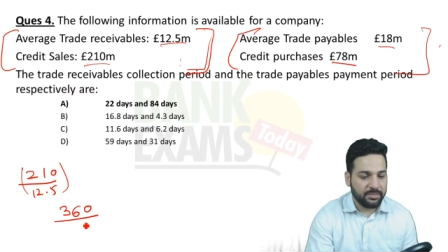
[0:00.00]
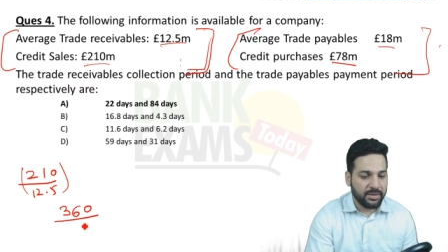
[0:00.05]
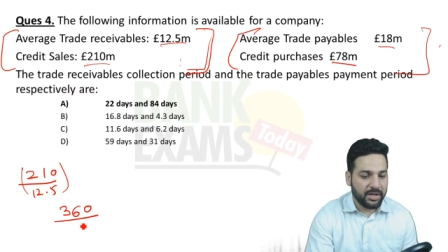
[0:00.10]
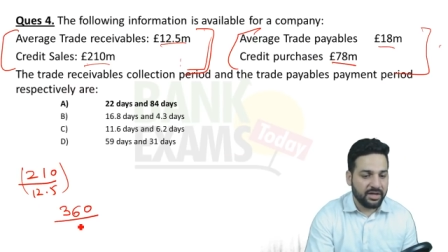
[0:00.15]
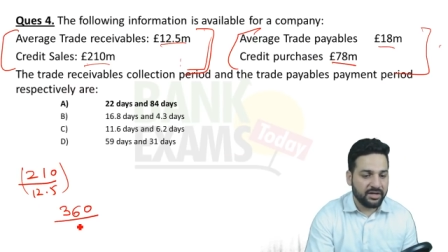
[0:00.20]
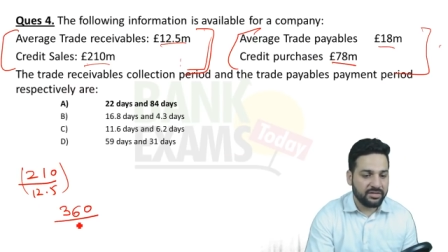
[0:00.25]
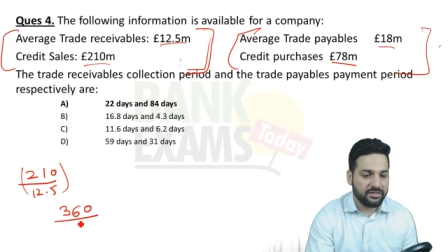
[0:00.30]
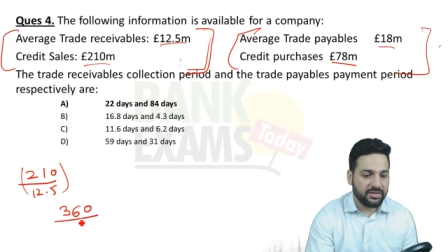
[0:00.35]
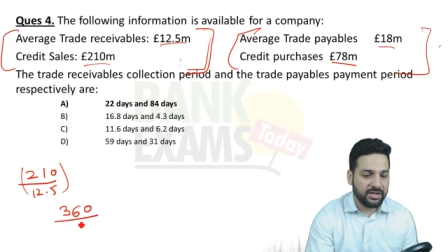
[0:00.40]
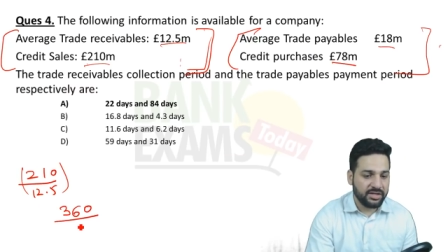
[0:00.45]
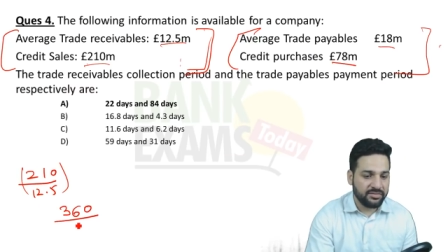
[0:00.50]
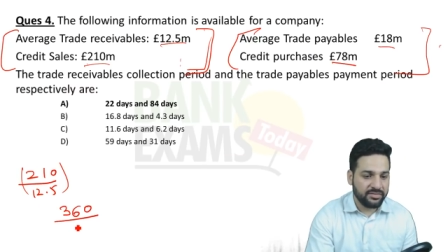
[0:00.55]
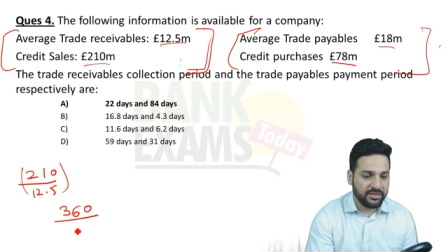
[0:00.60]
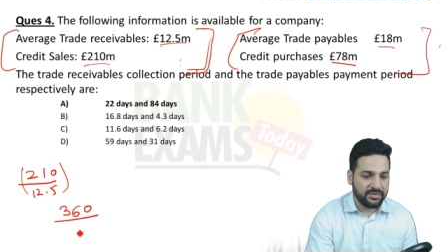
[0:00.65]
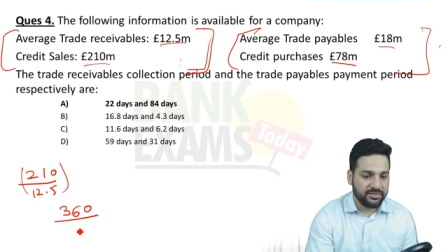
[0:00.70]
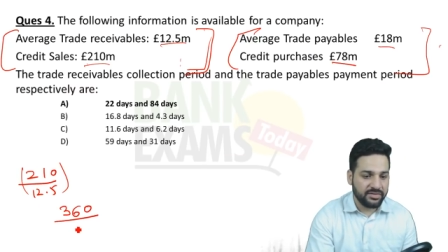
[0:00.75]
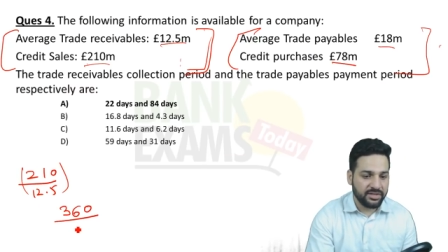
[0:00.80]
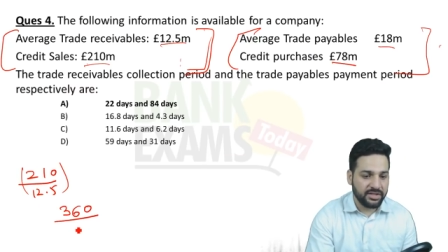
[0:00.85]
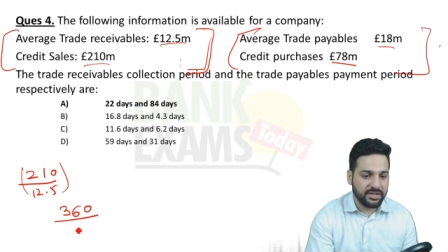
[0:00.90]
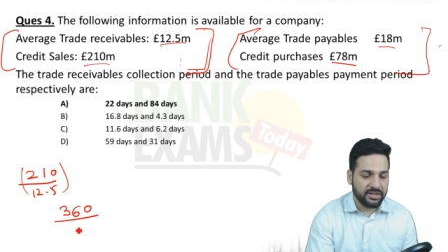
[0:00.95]
by
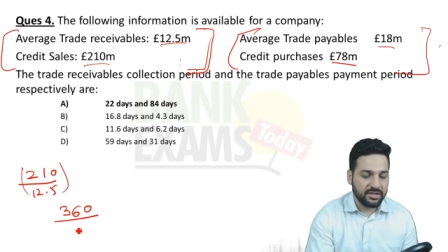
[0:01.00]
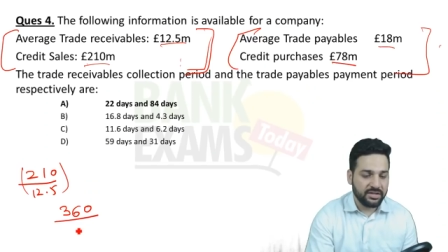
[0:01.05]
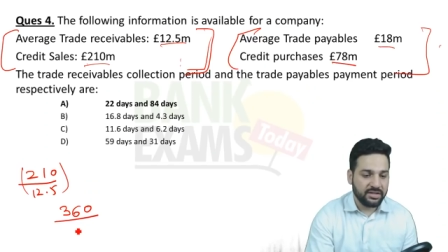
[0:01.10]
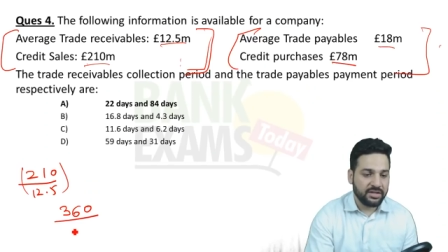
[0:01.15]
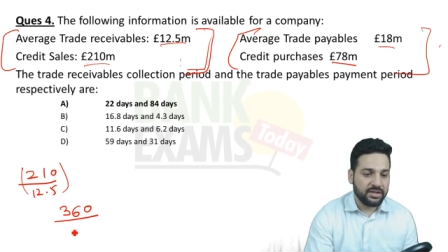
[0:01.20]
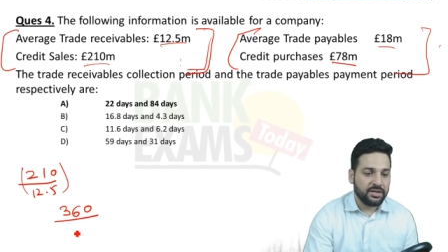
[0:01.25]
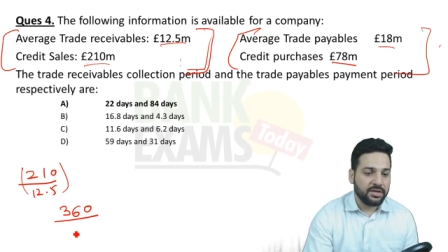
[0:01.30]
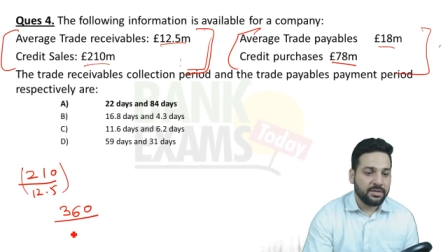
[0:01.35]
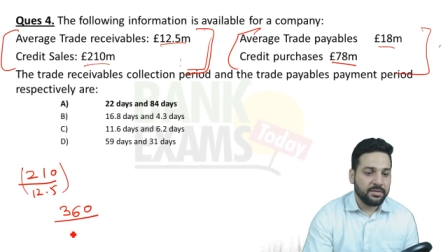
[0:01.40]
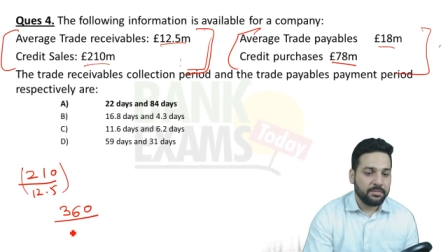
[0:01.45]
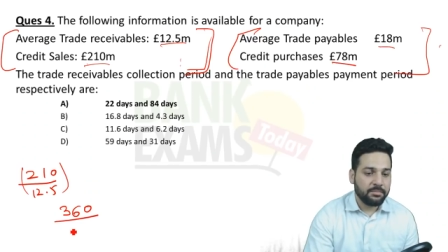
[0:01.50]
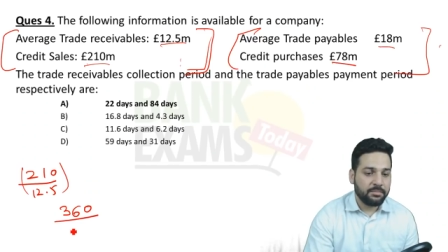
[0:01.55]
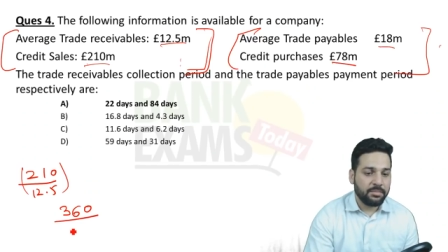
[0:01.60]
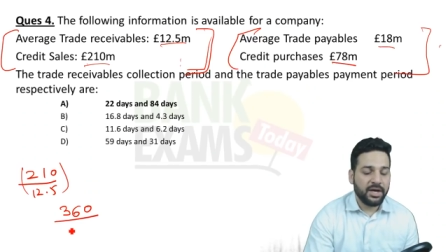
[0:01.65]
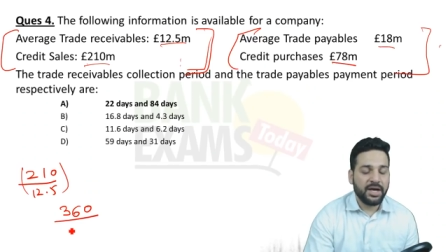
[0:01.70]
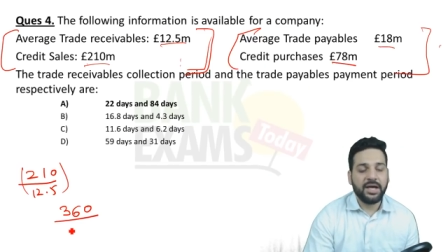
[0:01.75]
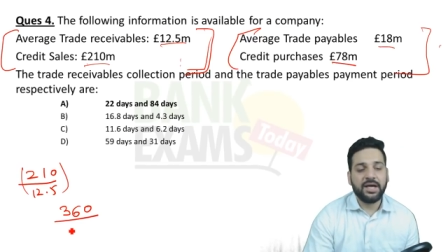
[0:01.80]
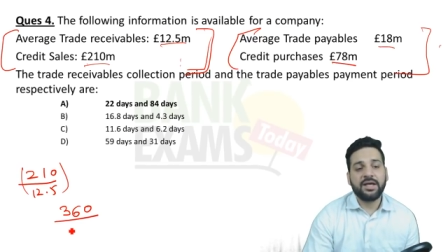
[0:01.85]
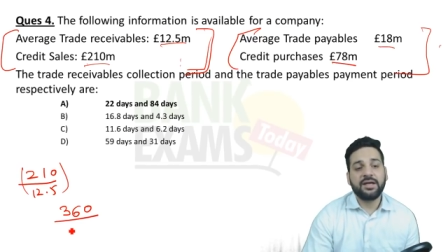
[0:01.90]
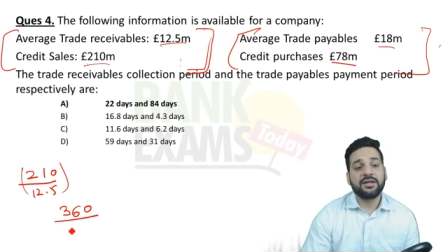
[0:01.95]
360
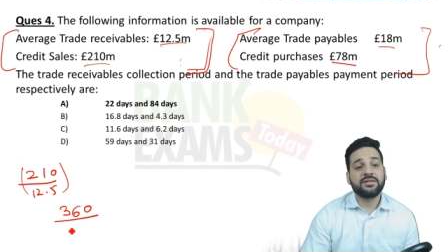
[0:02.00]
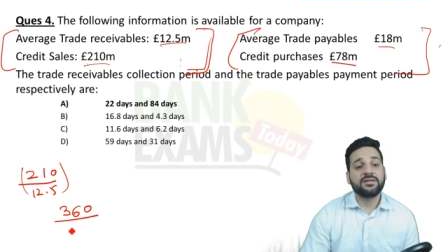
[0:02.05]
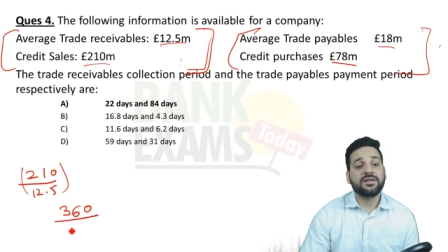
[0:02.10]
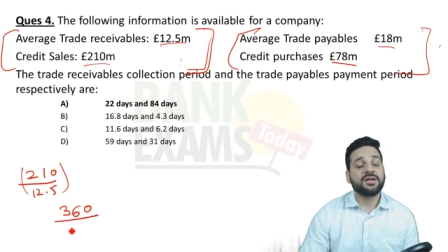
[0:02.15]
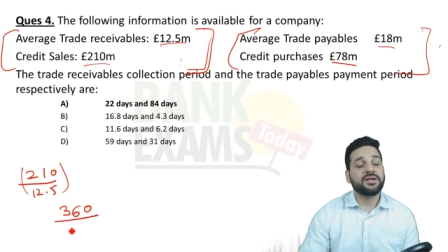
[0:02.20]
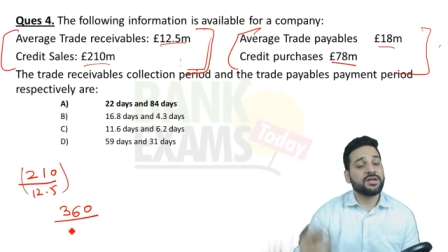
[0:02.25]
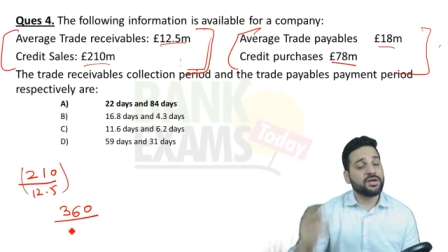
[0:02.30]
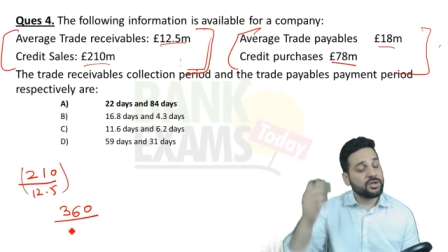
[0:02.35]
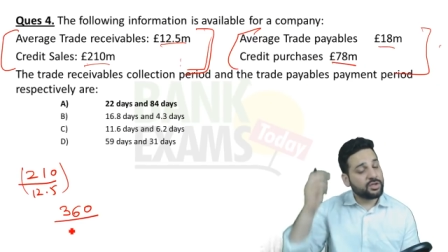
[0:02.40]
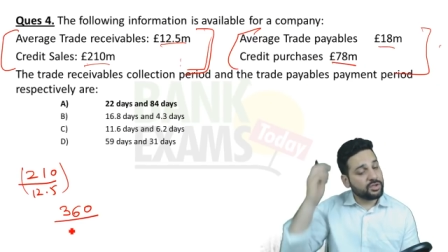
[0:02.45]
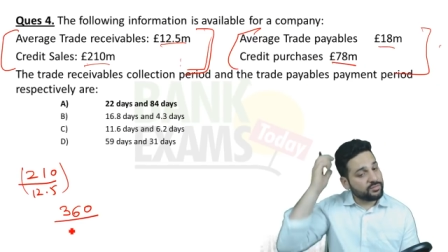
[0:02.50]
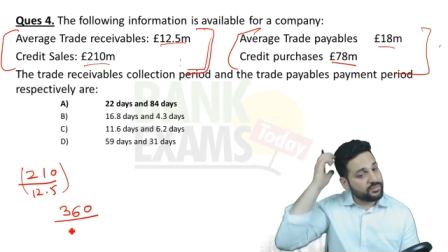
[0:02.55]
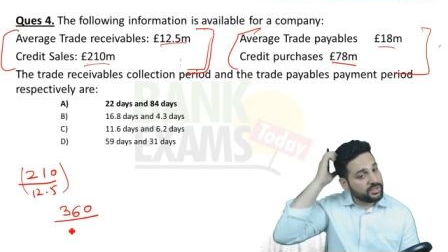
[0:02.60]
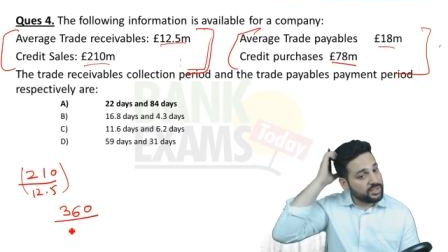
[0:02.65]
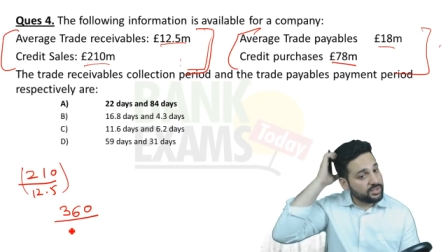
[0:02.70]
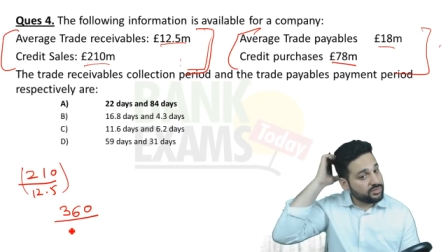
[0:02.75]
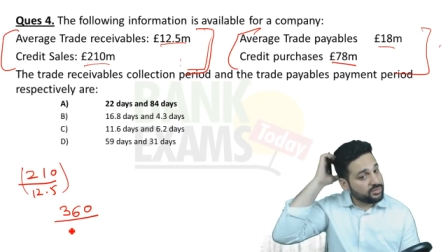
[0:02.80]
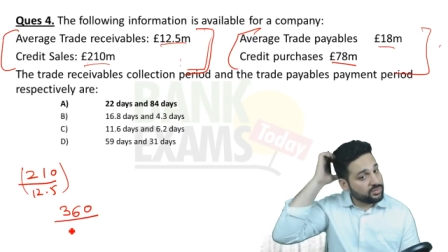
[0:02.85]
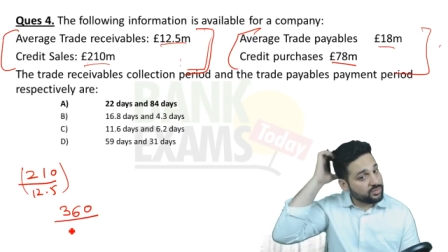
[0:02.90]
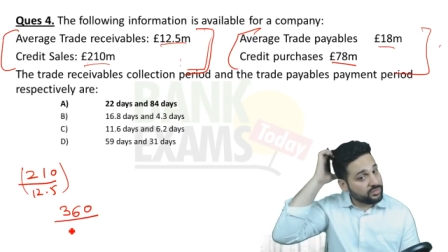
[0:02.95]
by the turnover
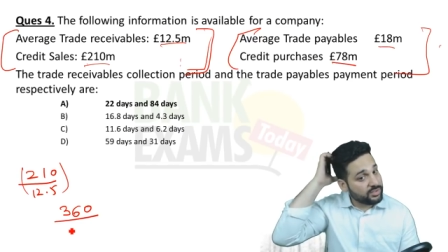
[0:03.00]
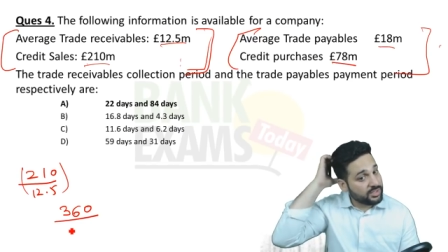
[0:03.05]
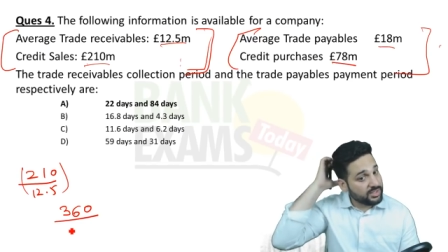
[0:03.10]
ratio.